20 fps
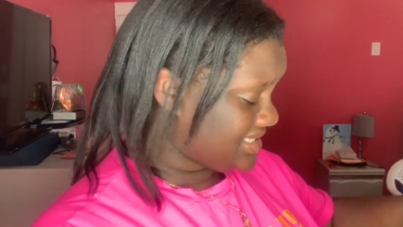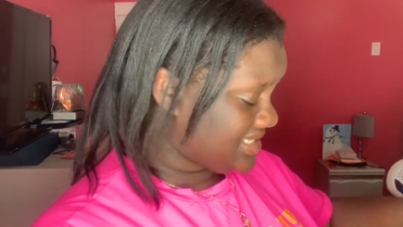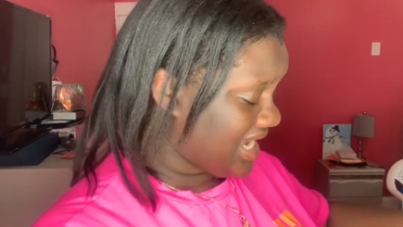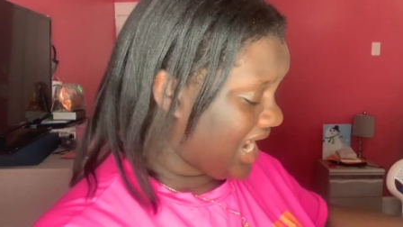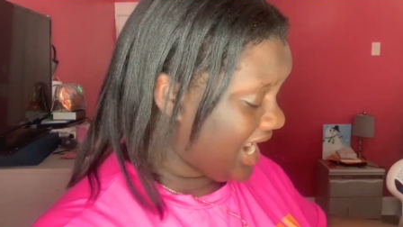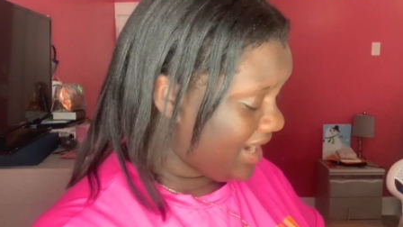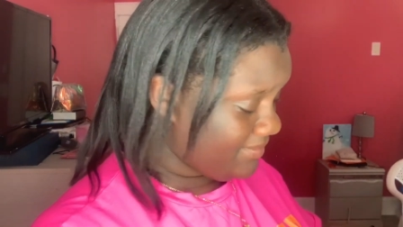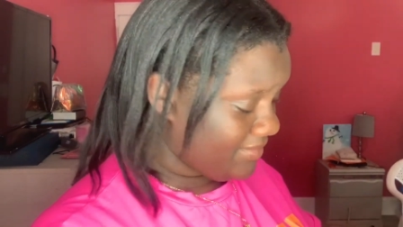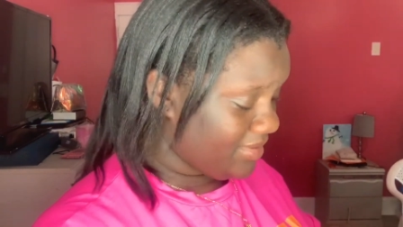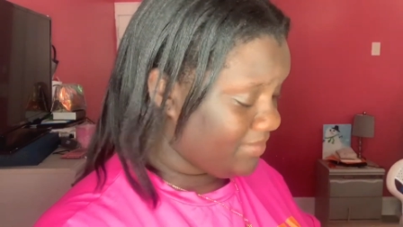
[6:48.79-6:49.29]

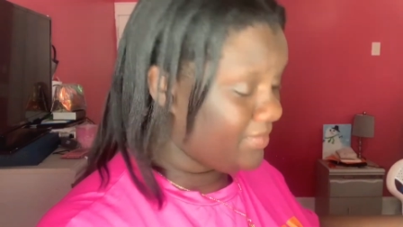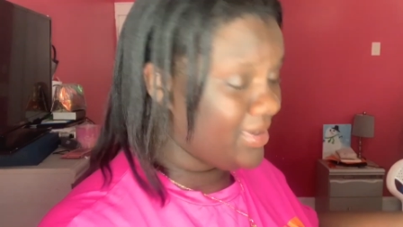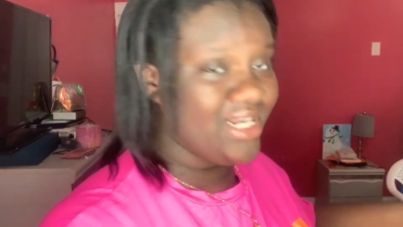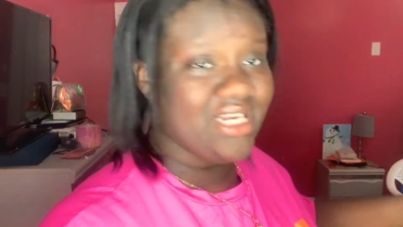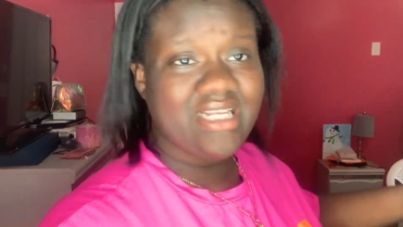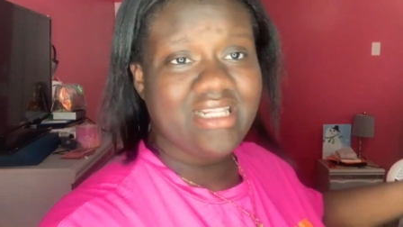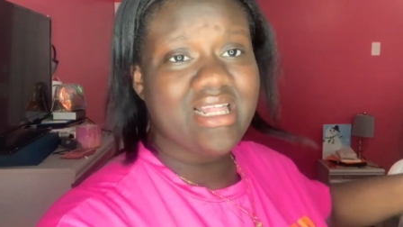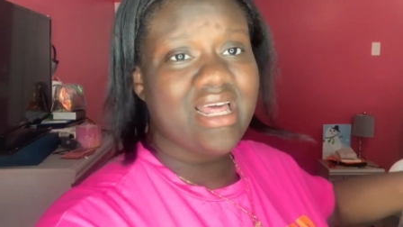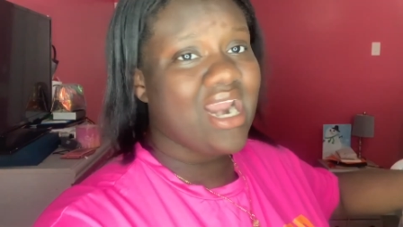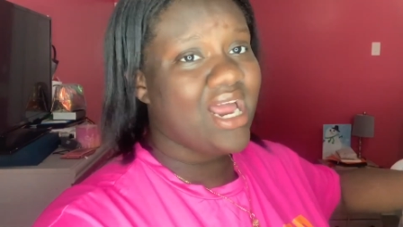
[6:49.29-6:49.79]
time and
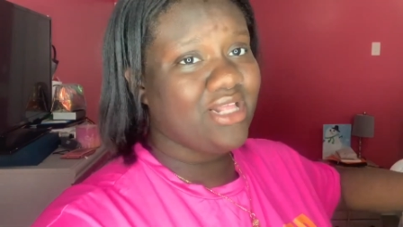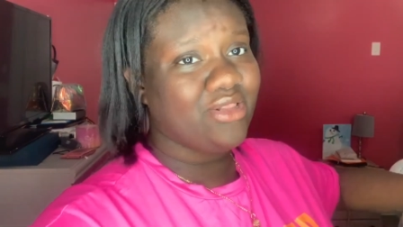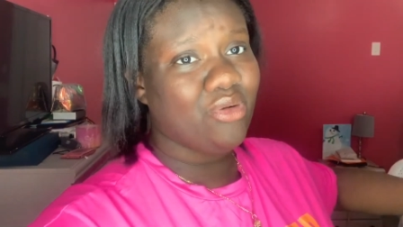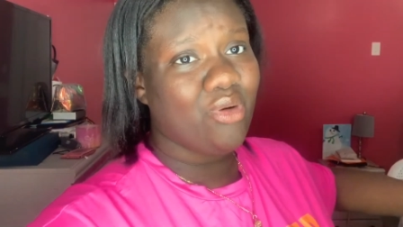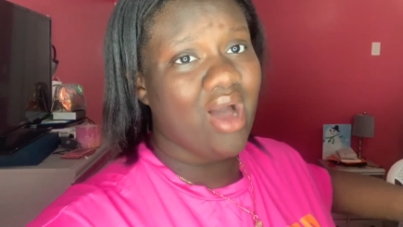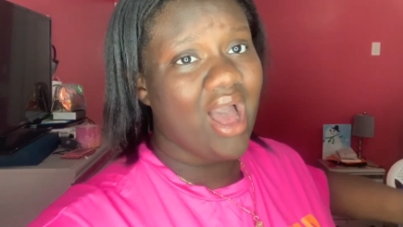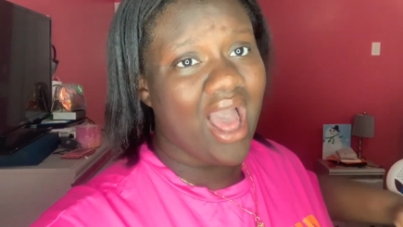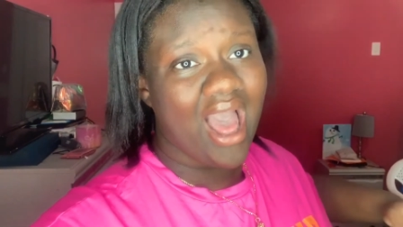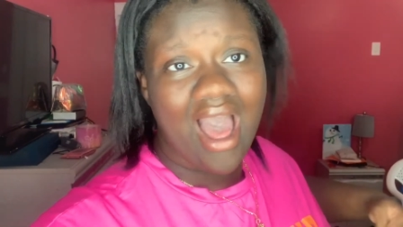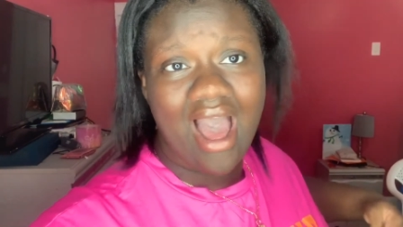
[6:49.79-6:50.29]
money that I don't
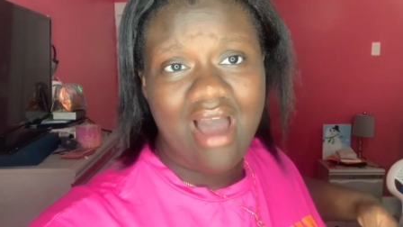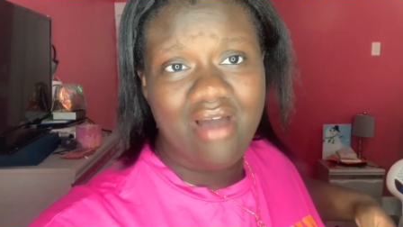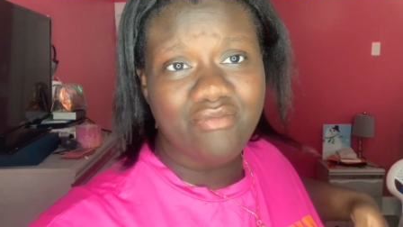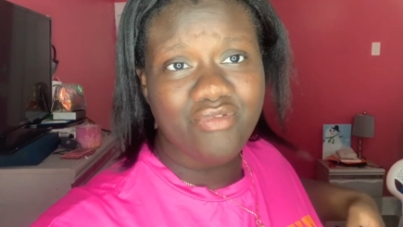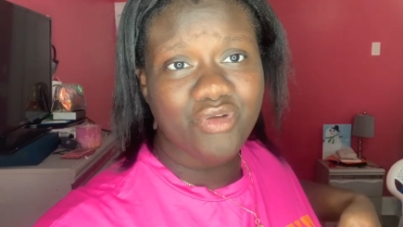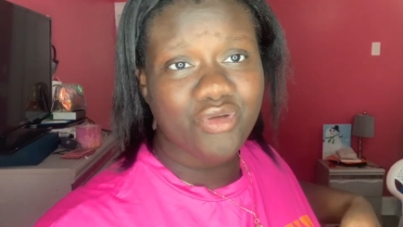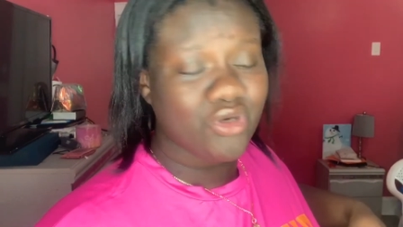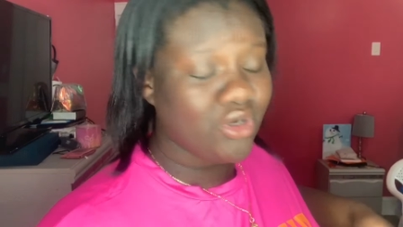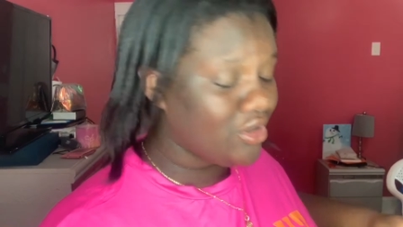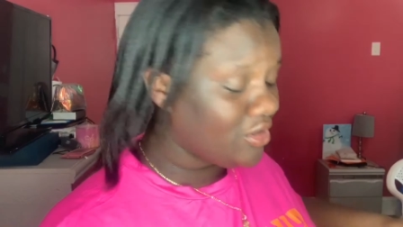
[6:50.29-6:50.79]
have,
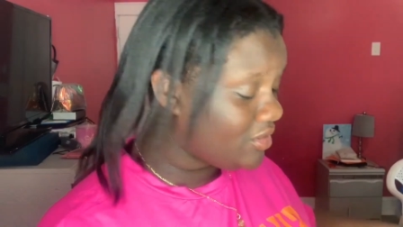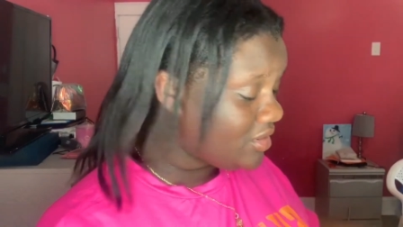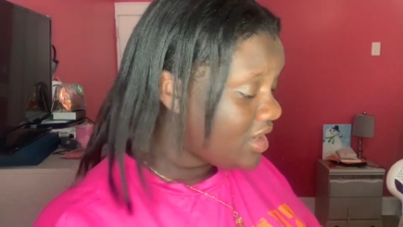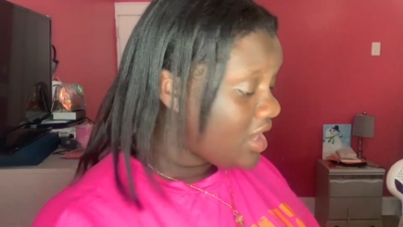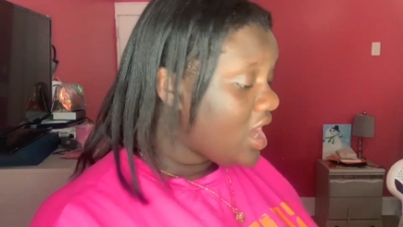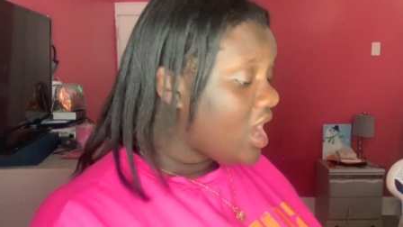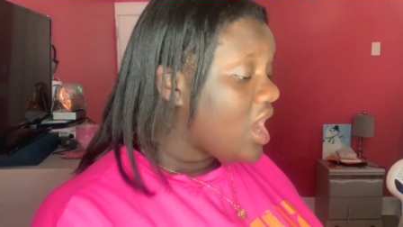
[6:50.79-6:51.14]
you know?